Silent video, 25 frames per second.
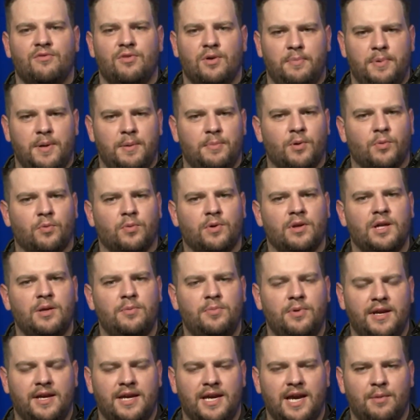for people really
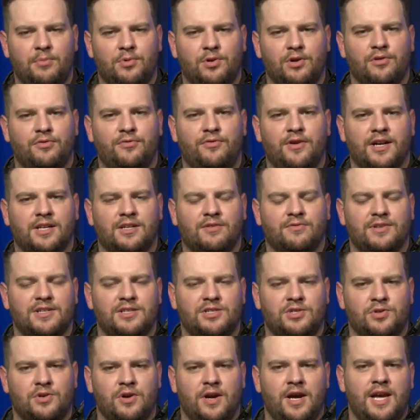being able to effectively
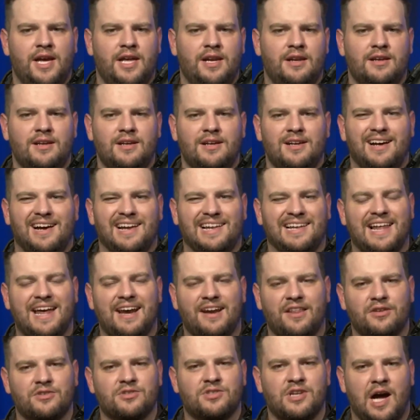train a
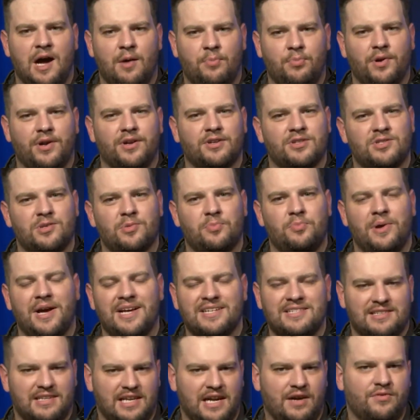lot of those operators to
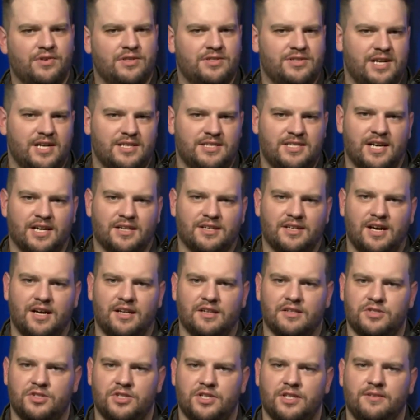best leverage that
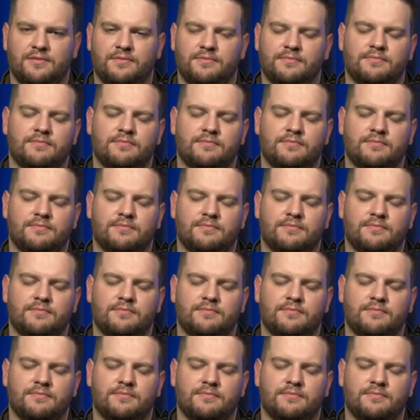technology?